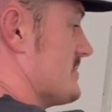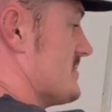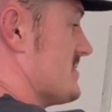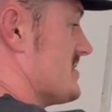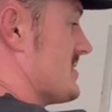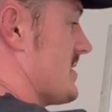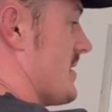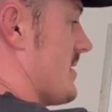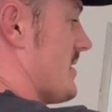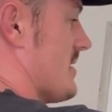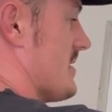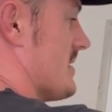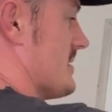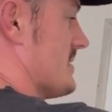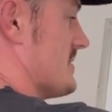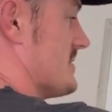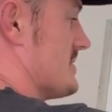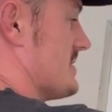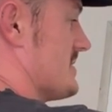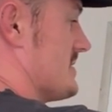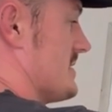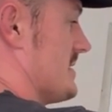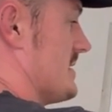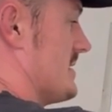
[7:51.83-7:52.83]

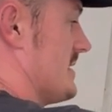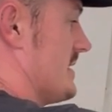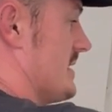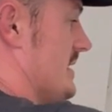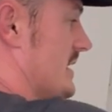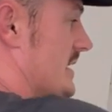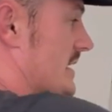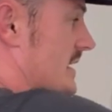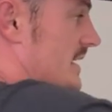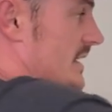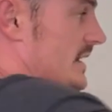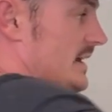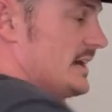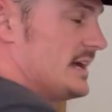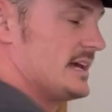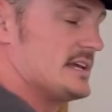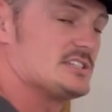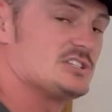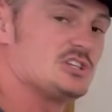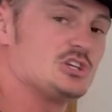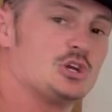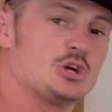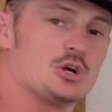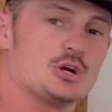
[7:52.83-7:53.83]
stars.
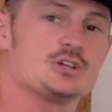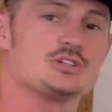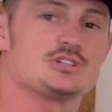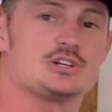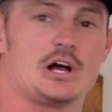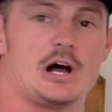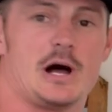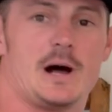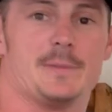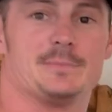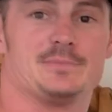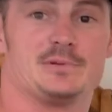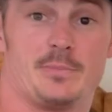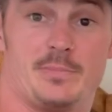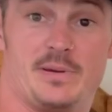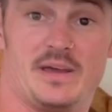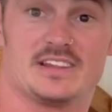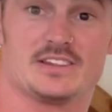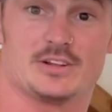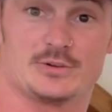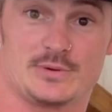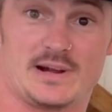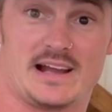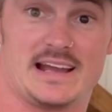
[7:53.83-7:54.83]
It's your job to
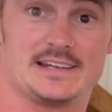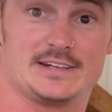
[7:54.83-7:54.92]
pick the right